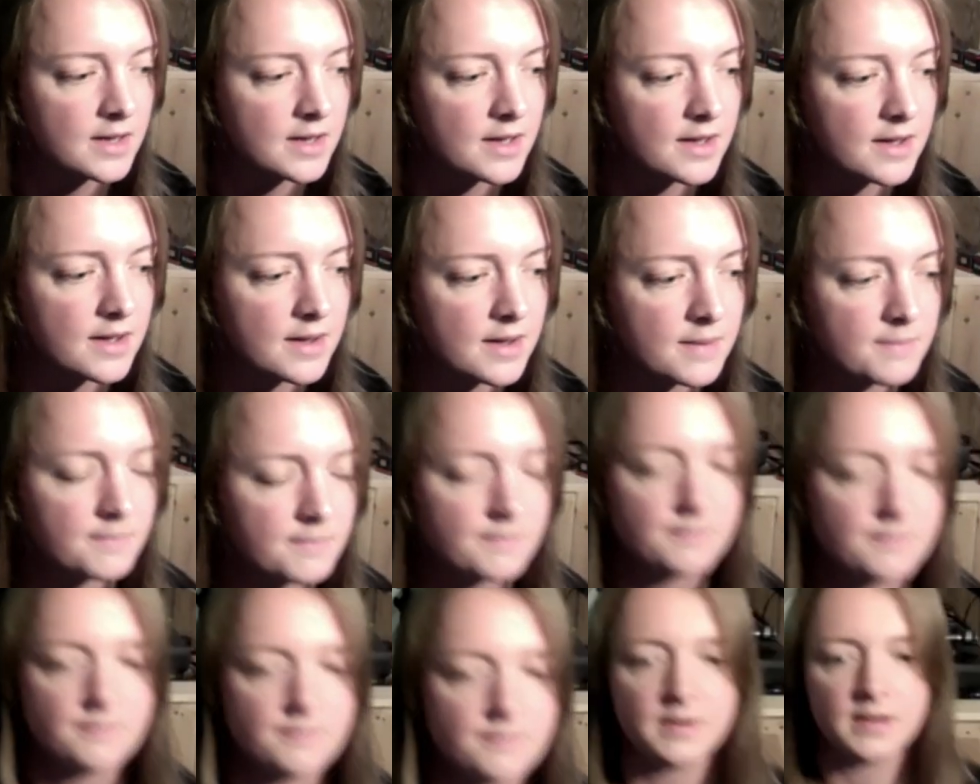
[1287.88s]

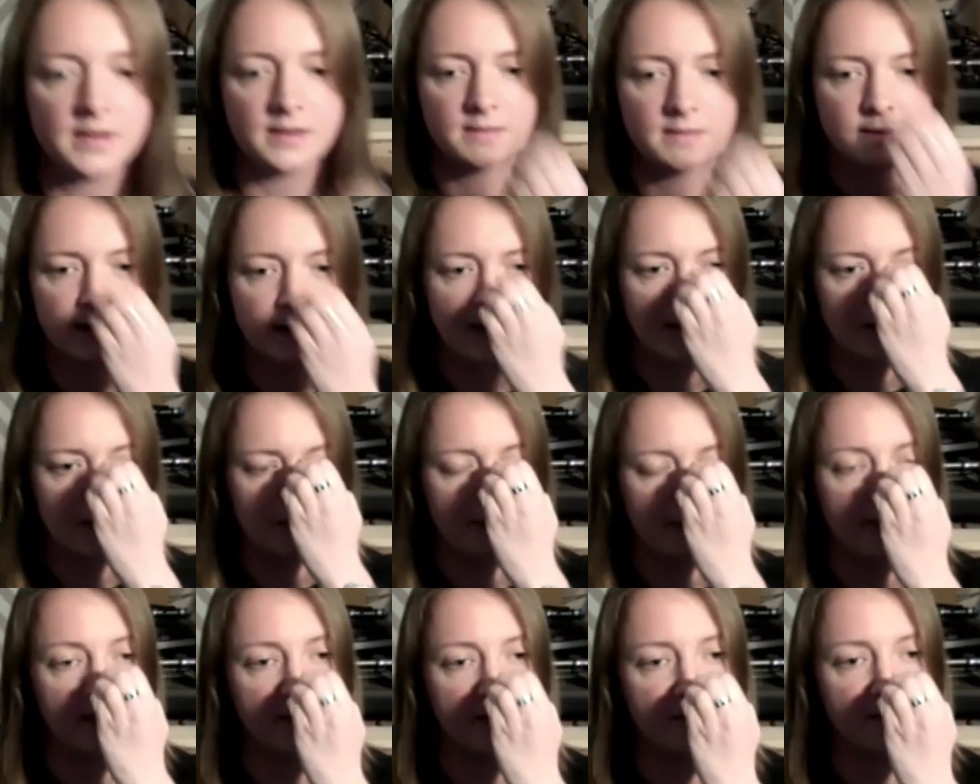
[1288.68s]
a little
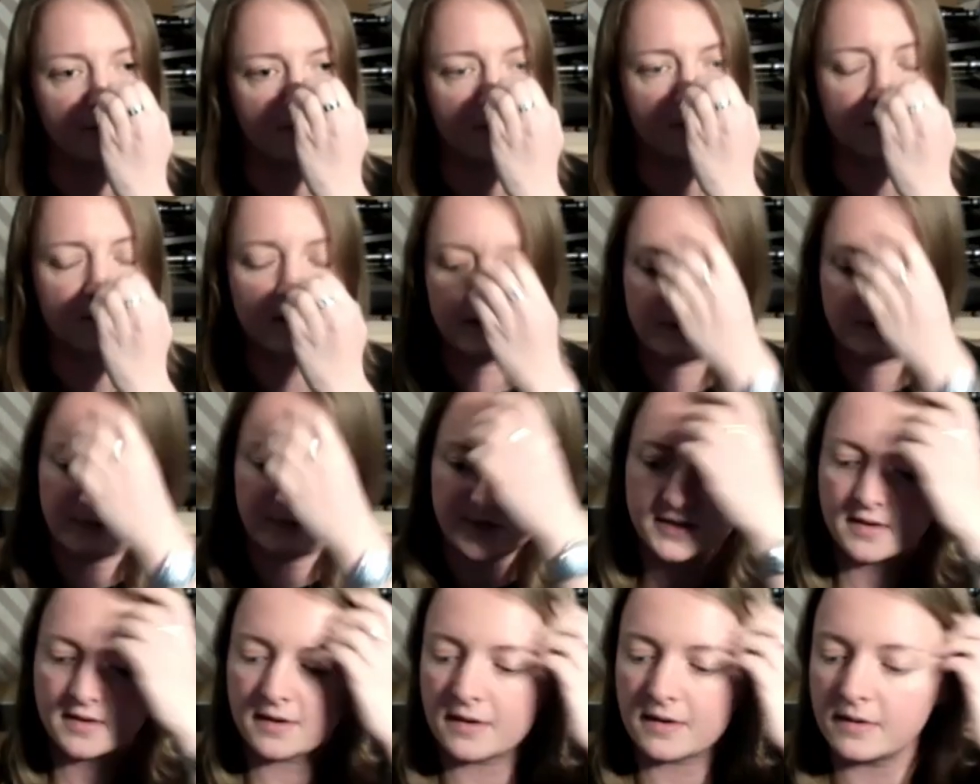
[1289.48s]
bit of what
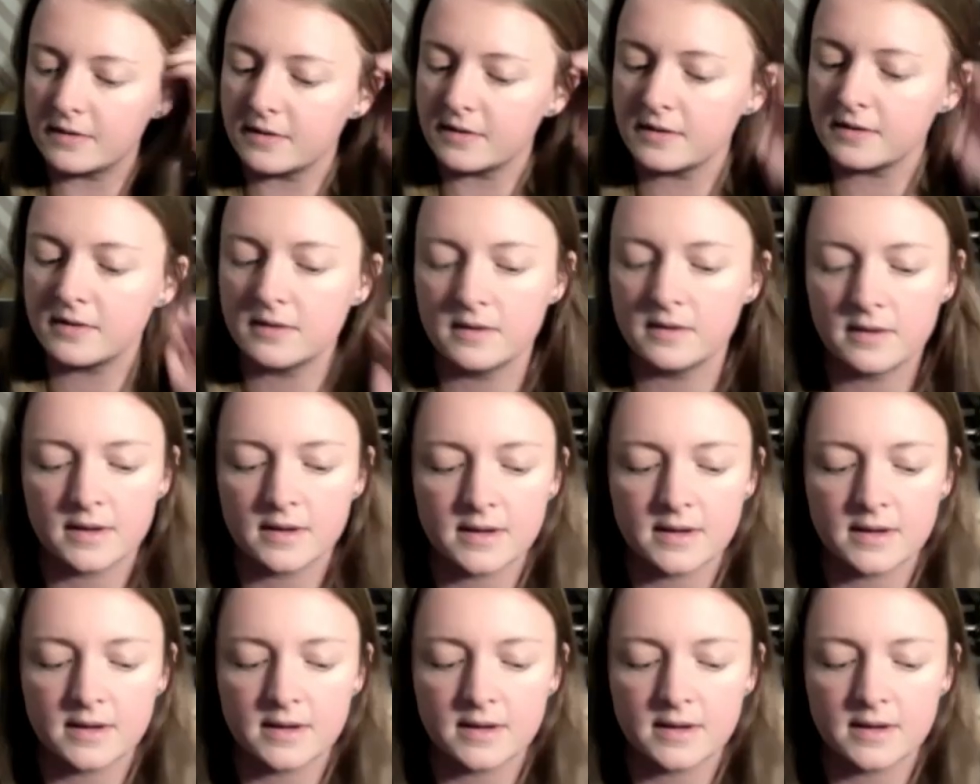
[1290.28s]
I've done,